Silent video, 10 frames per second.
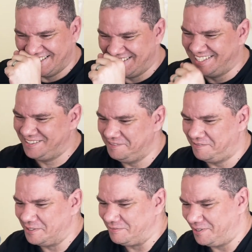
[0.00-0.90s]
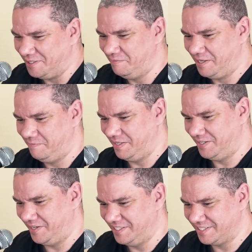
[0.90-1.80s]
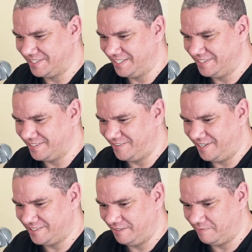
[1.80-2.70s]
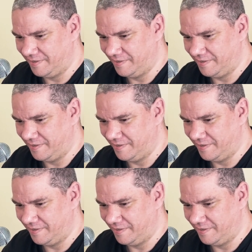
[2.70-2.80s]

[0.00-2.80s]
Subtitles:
do Volkswagen make a better Ranger? So here's the write-up.